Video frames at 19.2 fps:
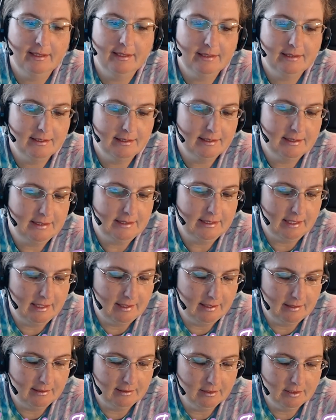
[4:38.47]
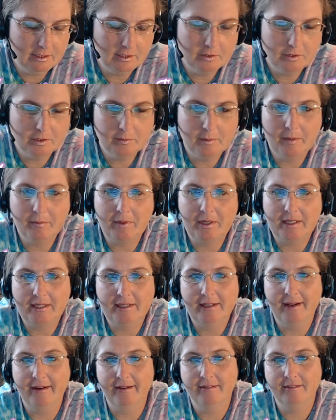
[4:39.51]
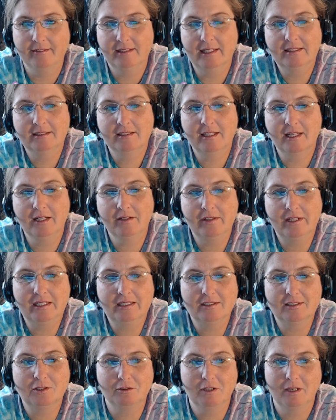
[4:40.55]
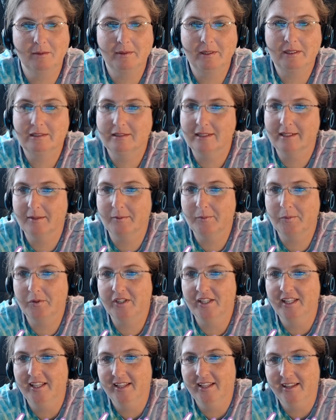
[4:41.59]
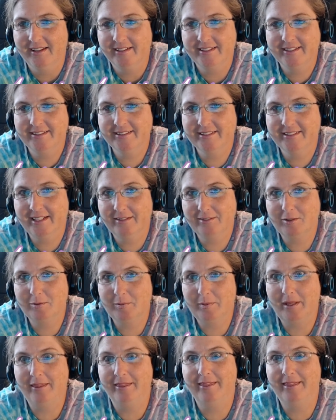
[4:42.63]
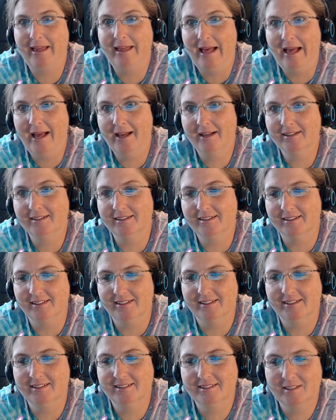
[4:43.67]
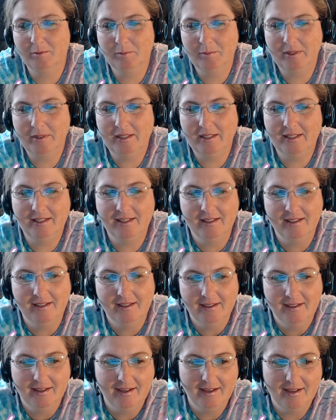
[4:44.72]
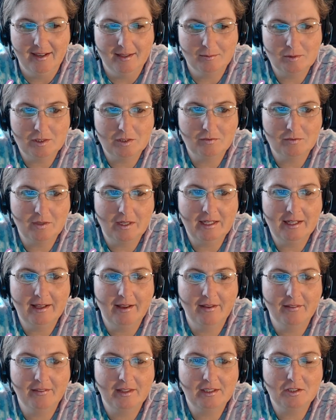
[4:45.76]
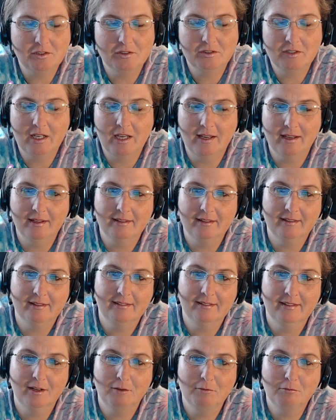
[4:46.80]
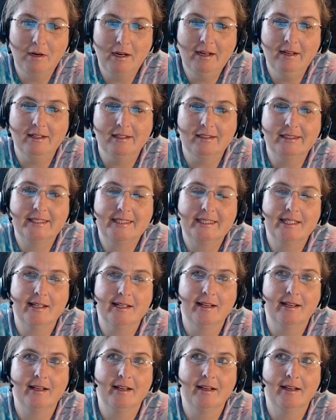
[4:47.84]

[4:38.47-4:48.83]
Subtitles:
This is good news about money. Now, that's kind of an extreme example. It doesn't have to be that good. This can be just finding out that you got a raise.